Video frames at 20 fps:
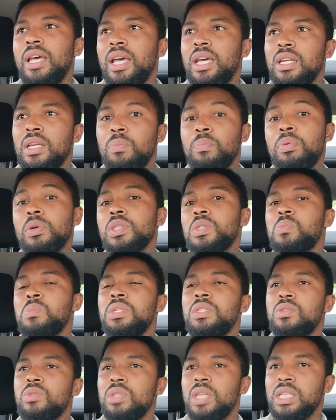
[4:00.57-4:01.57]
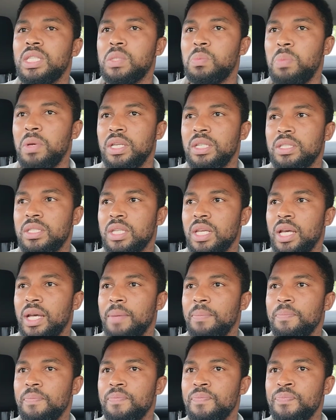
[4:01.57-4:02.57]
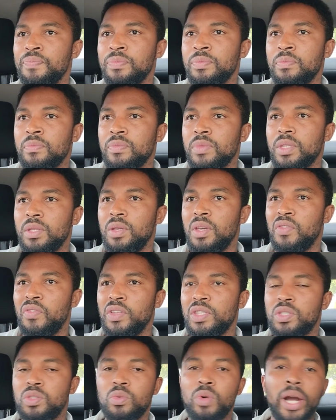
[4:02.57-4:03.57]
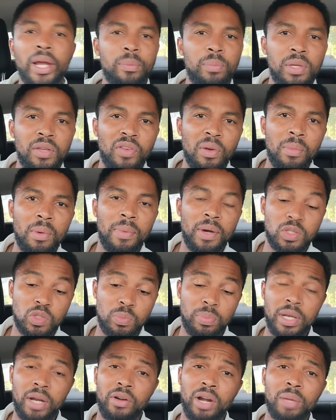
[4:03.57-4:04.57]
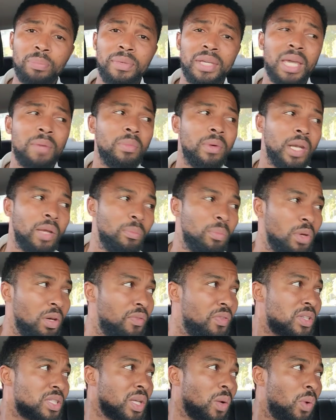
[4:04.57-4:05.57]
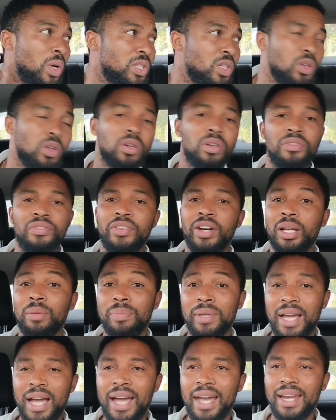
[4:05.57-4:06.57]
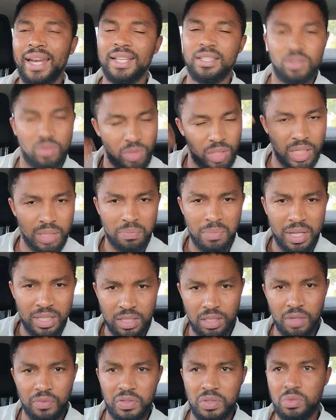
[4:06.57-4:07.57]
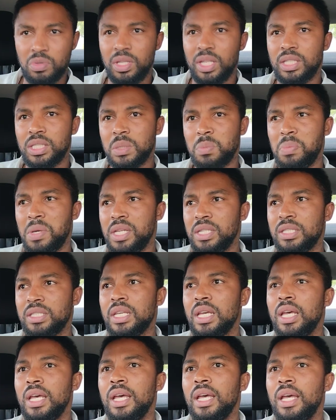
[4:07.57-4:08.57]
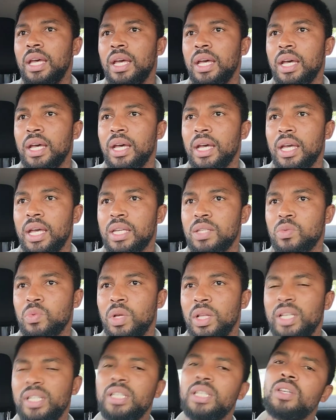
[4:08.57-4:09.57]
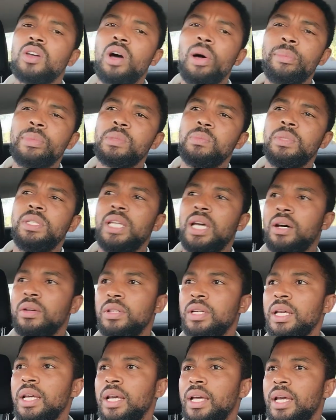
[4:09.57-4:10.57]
and it puts me into that space um, if it's rugby if i'm about to play a rugby game and i'm nervous i watch a lot of rugby highlights to get myself into that space uh, as well and it calms me down